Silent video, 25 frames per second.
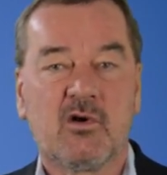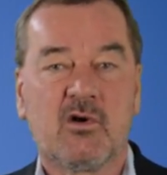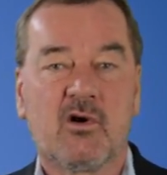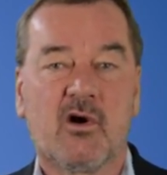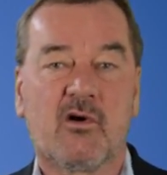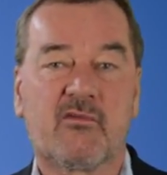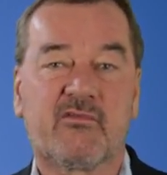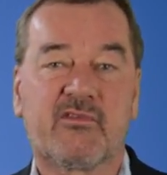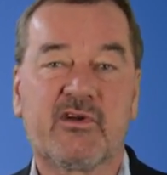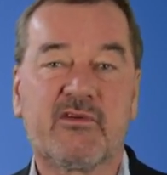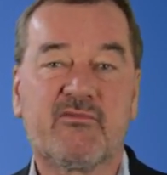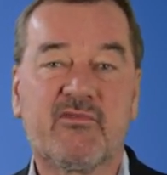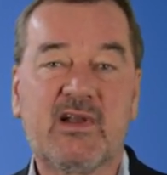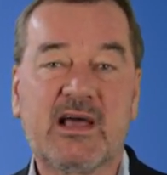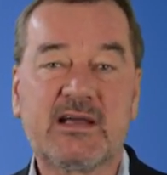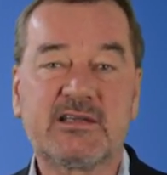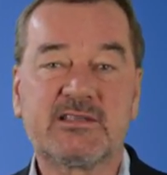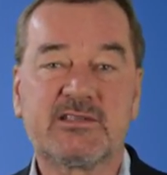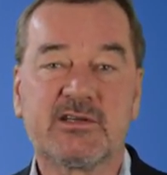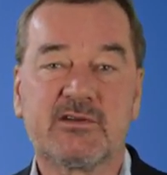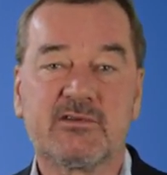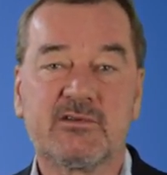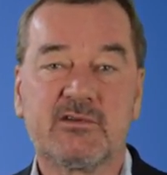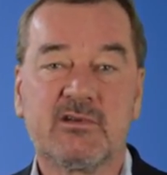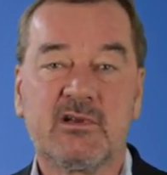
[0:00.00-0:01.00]
of
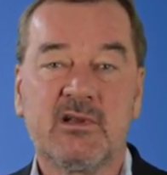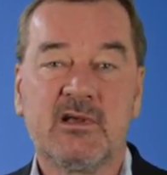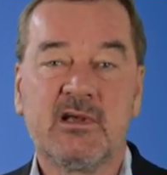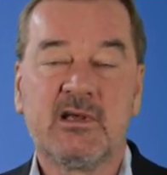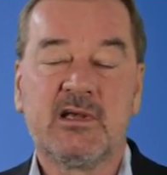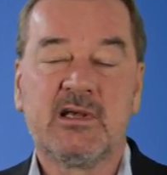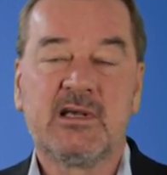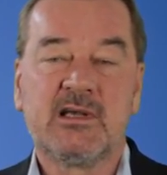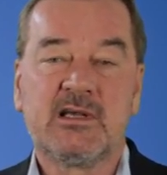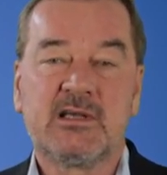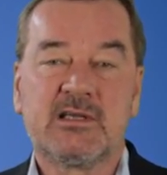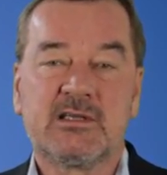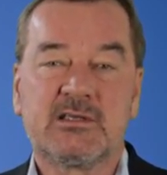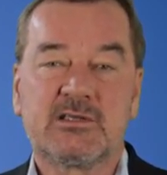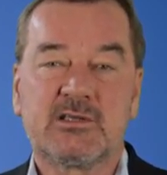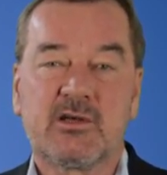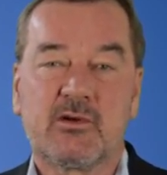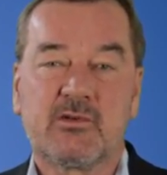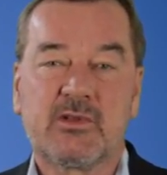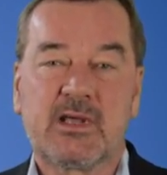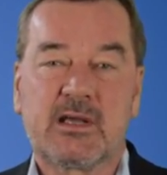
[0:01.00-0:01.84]
reflection, so